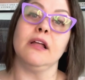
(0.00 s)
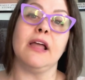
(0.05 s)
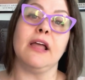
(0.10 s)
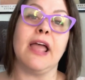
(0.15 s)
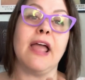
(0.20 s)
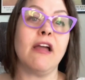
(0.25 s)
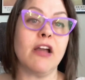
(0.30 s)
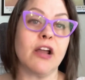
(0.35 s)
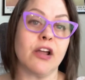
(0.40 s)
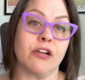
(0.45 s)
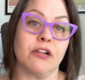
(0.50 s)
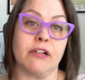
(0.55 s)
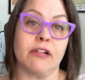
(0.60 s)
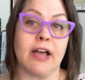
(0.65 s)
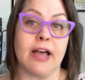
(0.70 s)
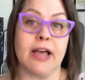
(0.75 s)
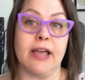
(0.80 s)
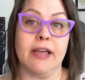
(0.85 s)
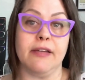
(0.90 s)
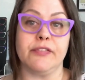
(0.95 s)
Eric
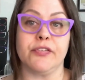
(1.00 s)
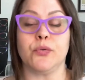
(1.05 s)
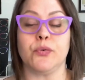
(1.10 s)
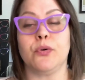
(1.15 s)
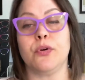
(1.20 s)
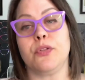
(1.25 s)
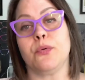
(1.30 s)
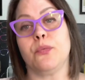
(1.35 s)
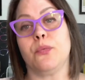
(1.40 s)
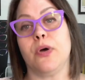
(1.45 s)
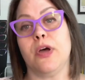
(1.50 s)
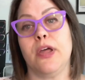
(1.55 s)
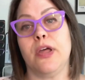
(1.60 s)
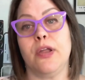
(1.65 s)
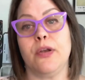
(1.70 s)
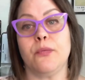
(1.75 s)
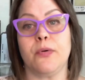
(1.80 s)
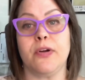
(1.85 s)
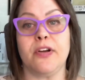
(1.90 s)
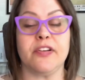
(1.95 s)
arrives, or the
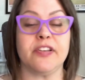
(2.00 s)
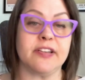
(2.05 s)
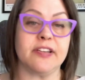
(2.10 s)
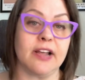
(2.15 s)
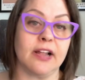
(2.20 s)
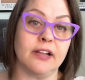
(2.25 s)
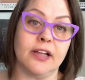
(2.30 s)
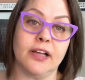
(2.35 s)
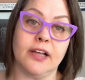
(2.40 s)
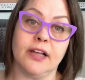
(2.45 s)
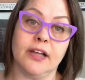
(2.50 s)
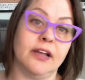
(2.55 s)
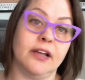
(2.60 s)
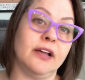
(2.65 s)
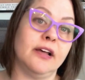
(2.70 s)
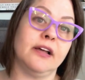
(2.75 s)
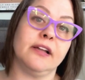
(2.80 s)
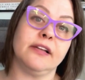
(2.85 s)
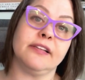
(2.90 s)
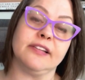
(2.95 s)
one where
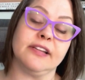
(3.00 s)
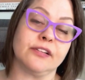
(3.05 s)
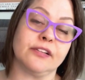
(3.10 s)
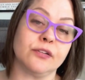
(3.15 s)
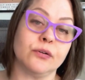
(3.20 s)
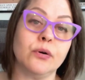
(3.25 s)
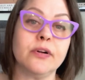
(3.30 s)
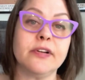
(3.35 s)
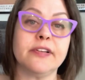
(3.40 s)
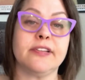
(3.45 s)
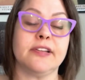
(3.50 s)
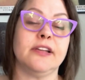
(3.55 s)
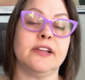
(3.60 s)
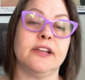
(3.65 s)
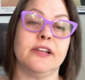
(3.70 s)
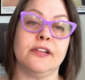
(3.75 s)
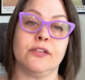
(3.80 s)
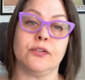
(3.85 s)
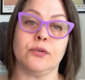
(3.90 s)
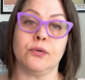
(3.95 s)
Stella sees the
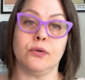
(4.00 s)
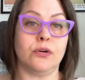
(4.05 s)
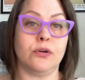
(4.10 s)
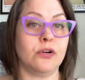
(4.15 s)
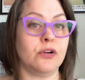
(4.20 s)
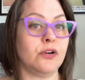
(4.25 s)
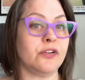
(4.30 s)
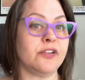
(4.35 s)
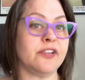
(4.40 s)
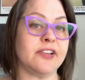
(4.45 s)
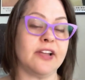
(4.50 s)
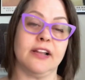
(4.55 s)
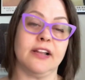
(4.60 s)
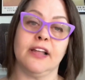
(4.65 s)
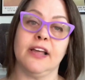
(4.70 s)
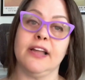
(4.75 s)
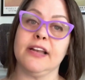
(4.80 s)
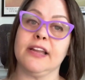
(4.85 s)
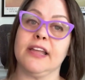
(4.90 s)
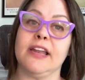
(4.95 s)
horses, or
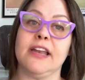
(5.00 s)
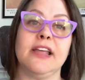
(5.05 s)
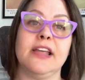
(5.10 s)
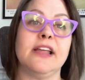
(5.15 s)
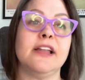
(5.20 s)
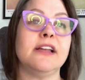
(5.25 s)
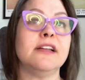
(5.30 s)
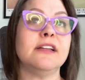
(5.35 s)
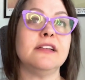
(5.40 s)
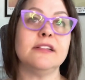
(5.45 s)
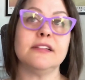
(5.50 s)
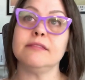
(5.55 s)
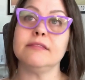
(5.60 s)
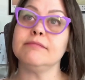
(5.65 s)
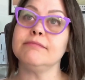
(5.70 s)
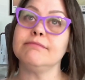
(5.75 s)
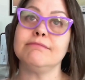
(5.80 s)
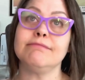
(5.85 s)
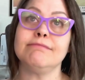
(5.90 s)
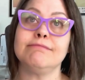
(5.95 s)
Stella and Gideon
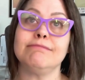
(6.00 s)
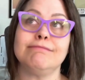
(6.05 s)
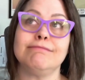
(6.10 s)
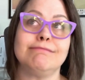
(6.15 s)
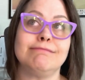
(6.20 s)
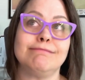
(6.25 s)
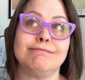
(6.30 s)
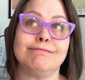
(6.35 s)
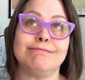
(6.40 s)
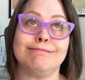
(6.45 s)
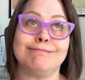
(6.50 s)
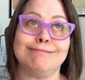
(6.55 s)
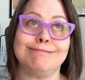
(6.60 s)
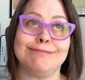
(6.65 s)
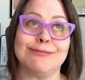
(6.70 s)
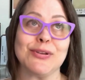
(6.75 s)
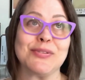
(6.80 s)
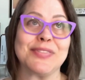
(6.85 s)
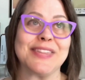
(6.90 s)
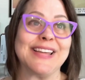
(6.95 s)

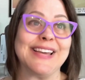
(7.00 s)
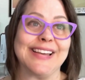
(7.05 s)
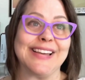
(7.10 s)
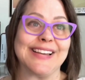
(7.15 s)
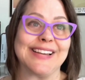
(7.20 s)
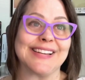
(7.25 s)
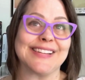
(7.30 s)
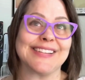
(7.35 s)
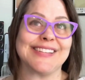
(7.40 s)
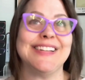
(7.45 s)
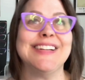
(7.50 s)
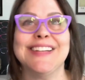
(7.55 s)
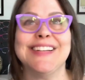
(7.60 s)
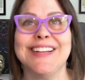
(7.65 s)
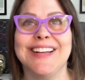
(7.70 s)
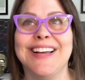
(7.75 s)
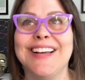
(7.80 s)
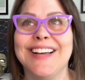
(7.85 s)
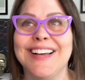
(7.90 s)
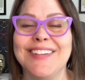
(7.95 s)
do things.
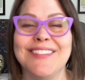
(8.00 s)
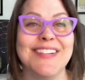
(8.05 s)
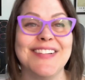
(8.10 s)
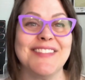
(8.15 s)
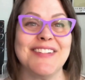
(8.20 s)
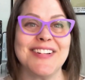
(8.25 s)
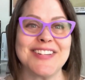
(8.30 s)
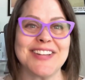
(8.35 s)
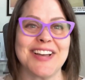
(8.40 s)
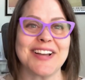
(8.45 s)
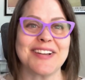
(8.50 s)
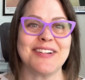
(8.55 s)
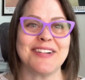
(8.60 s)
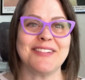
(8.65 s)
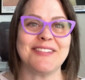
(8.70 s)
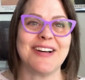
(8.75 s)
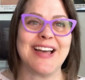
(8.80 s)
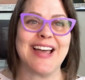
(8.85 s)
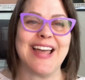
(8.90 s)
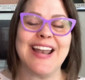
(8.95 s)
We won't talk about
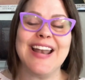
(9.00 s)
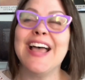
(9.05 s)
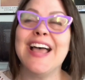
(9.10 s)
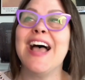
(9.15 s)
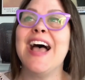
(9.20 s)
what.